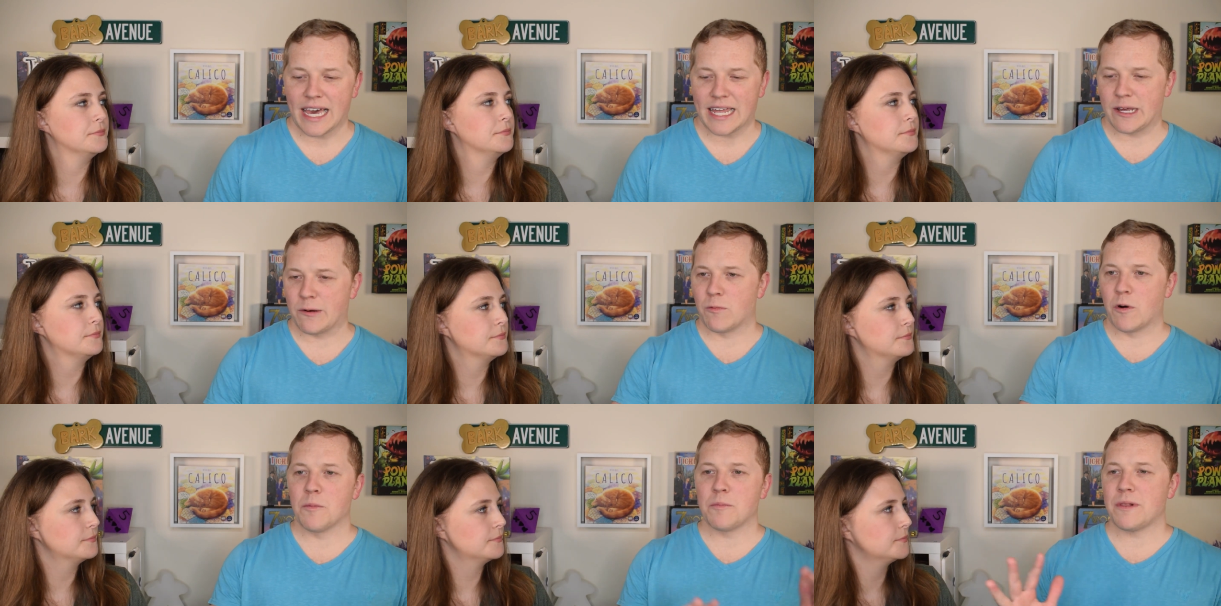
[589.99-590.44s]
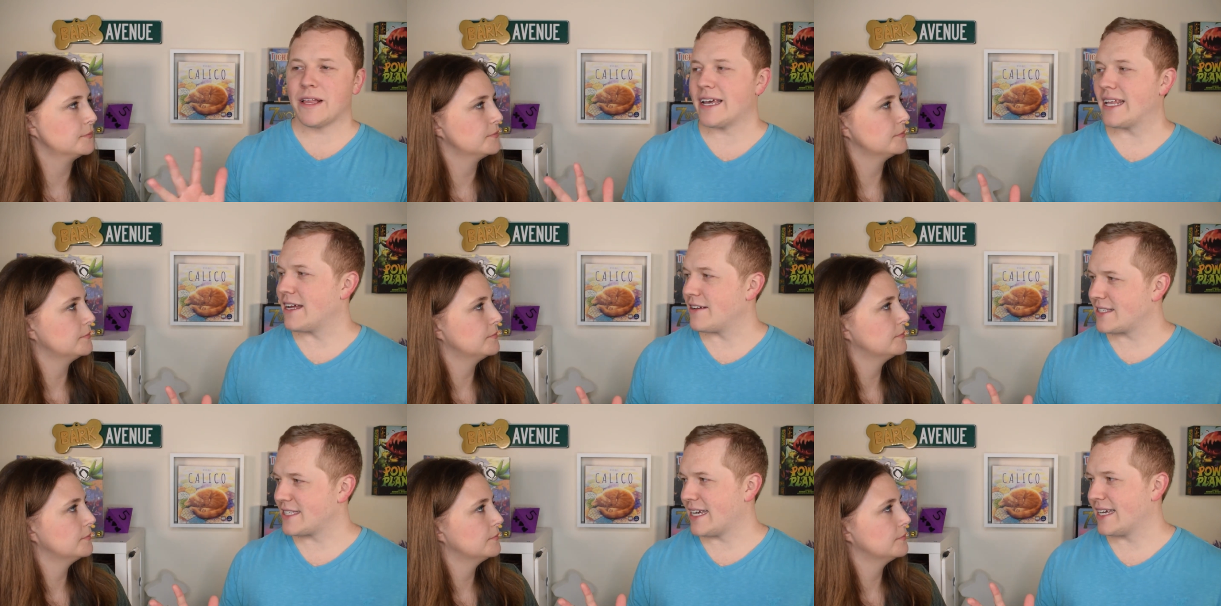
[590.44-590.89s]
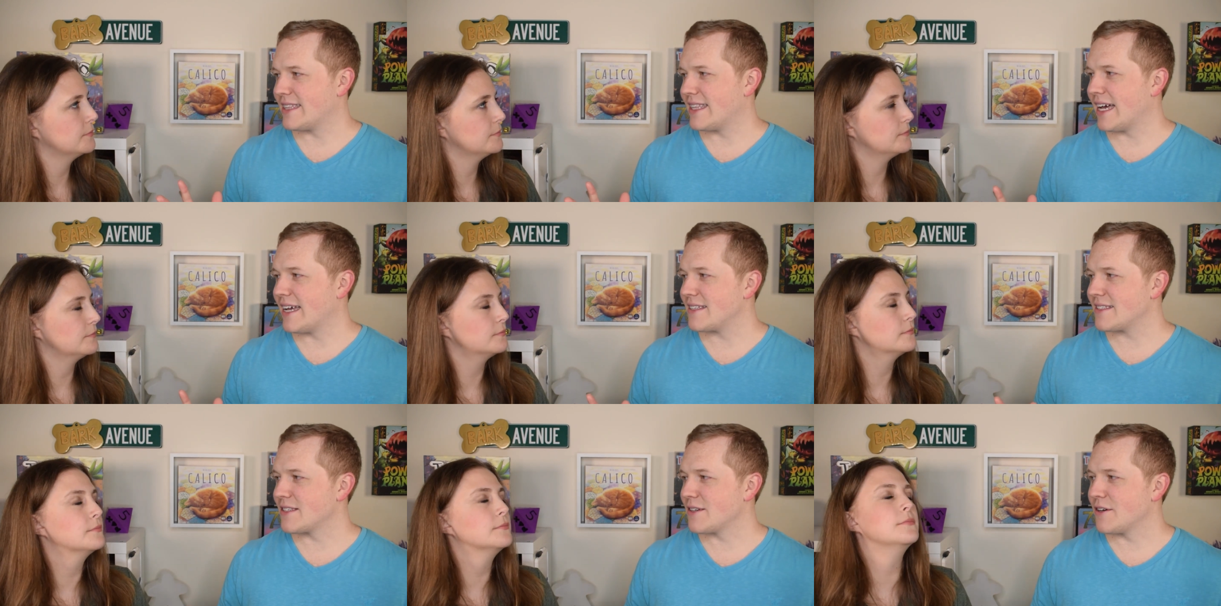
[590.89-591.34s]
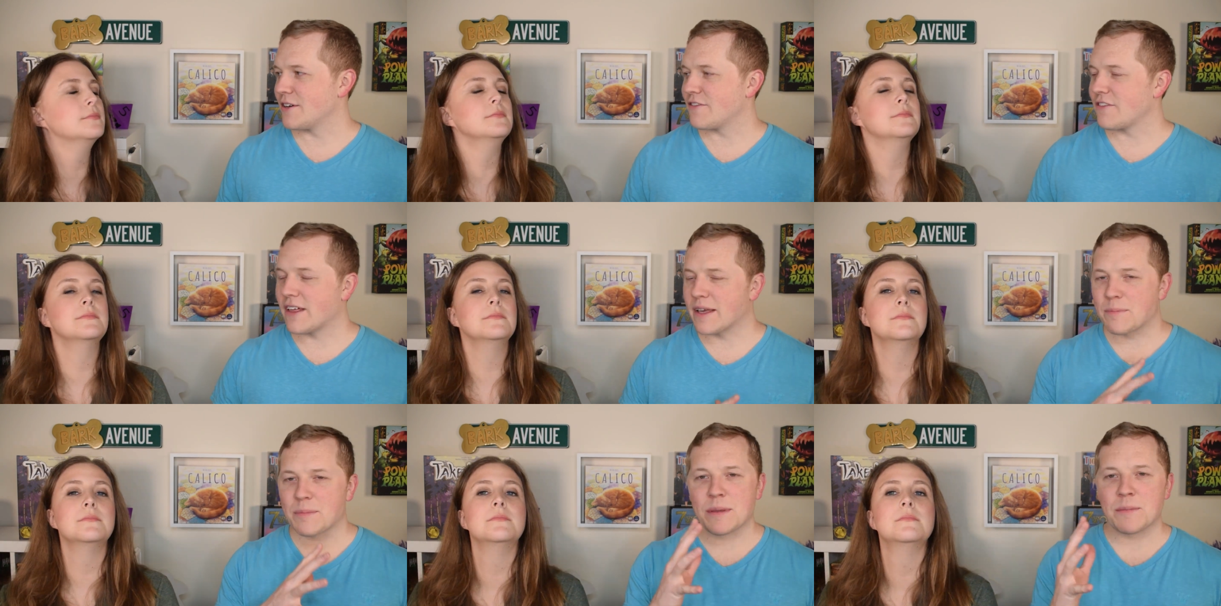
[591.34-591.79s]
Speaker 1: and I won't play it outside that. So mm-hmm.
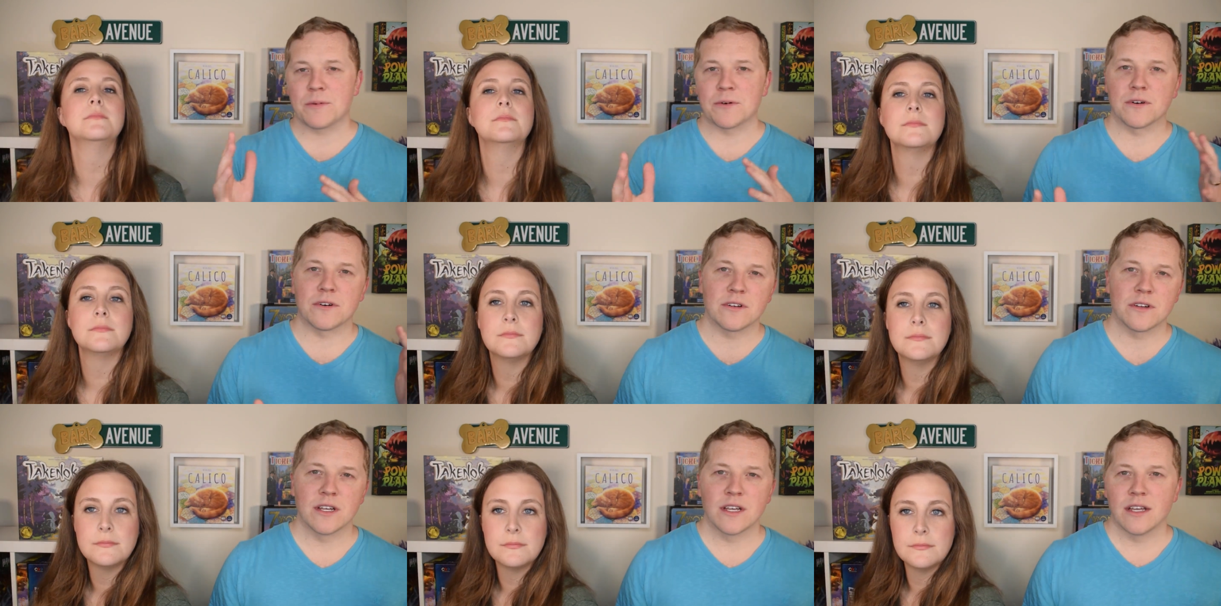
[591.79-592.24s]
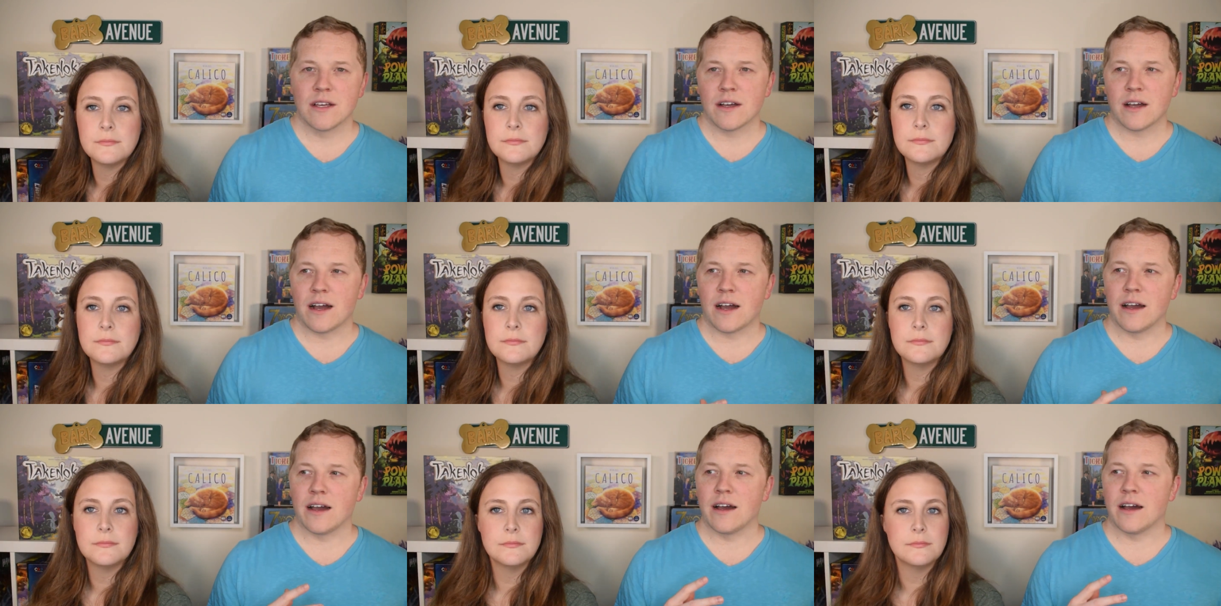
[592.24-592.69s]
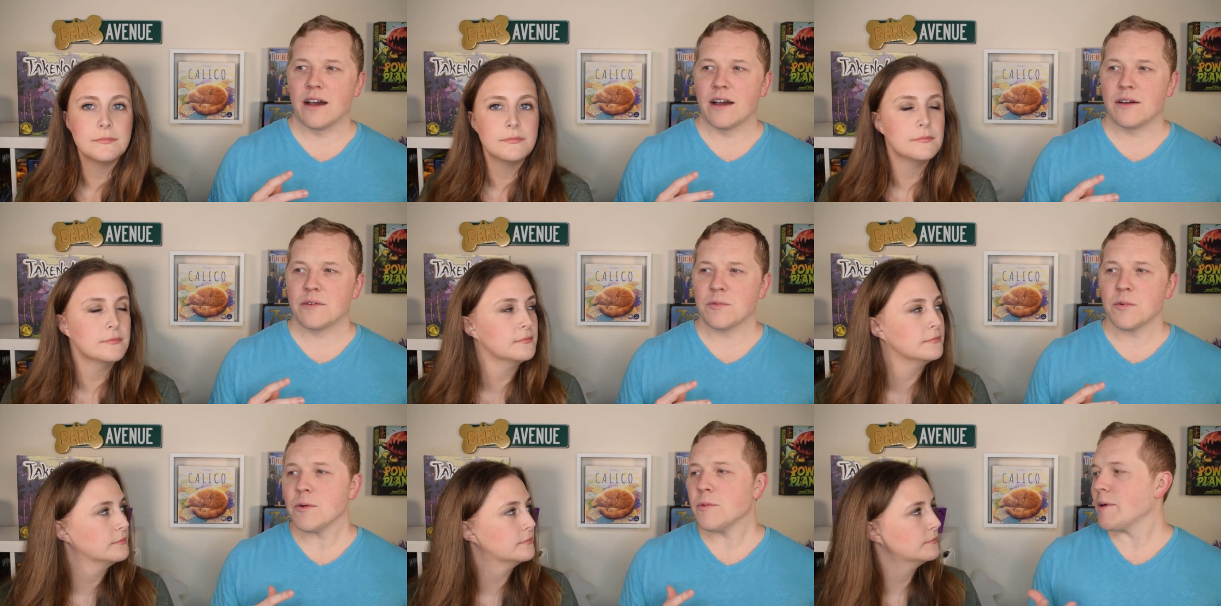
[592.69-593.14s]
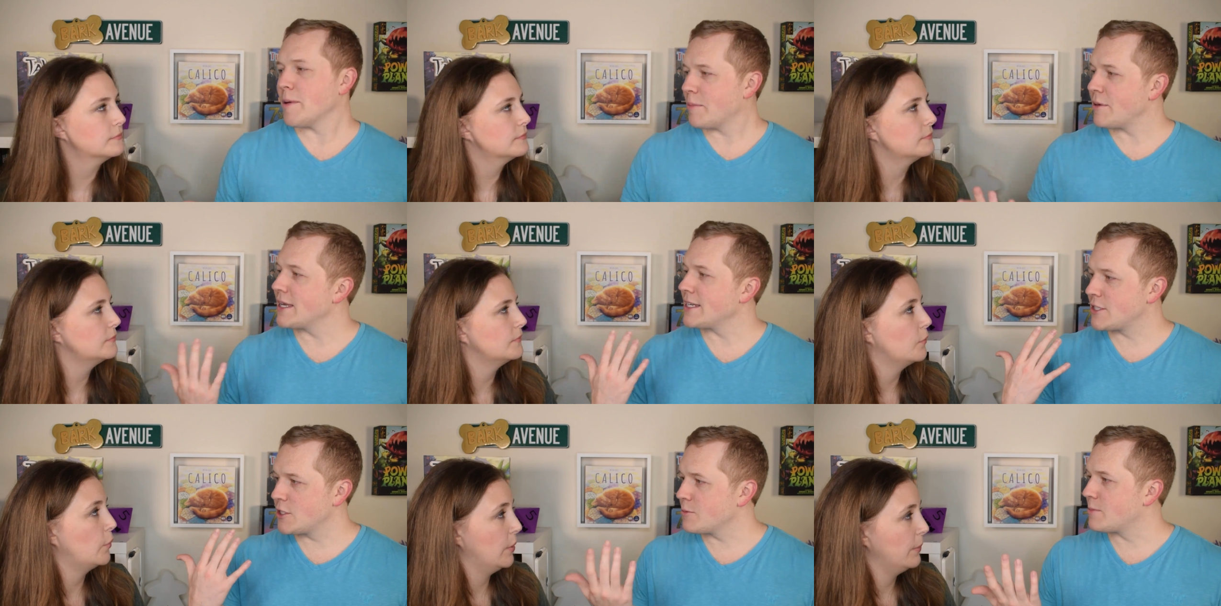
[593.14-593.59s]
if like mm. people uh, well, we
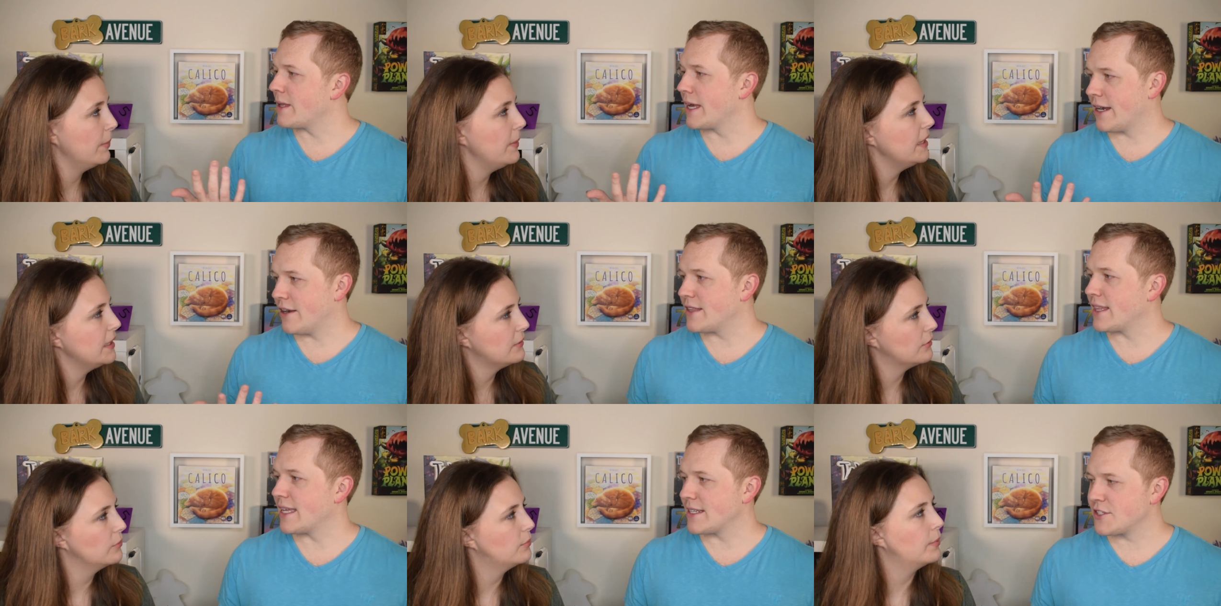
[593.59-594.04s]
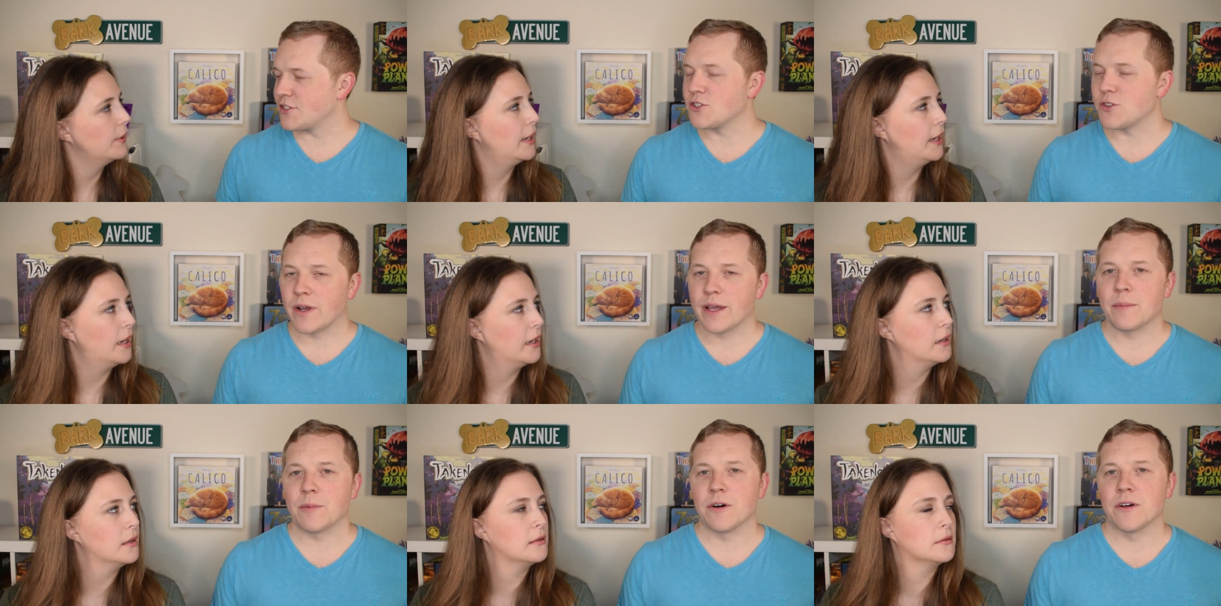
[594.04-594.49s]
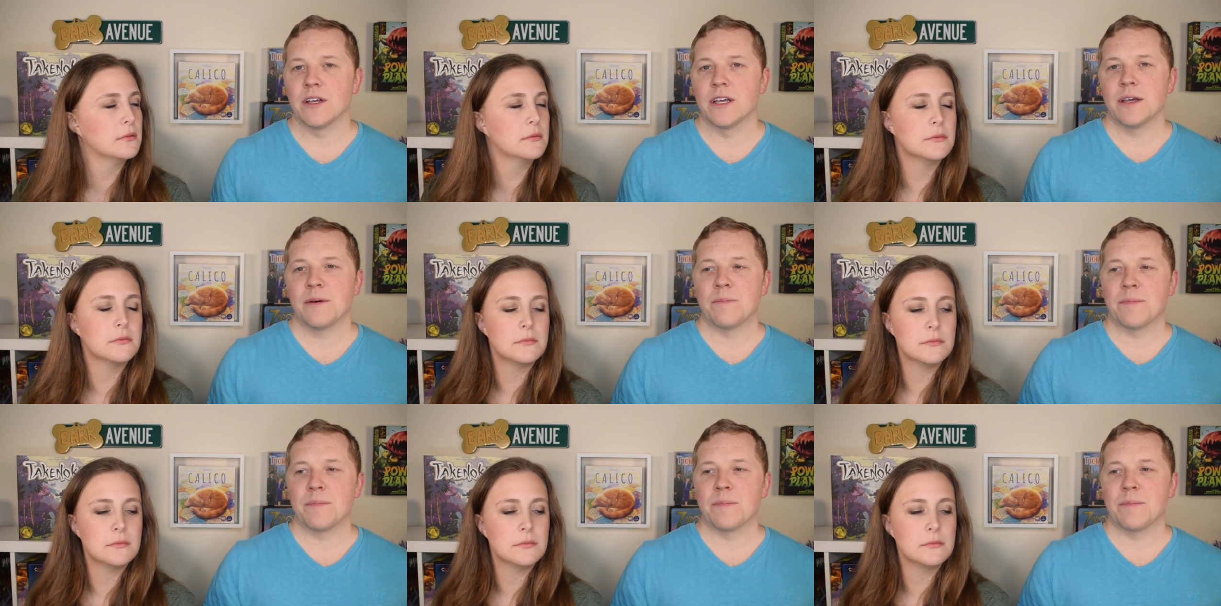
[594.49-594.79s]
play two we player, and that's enjoyable.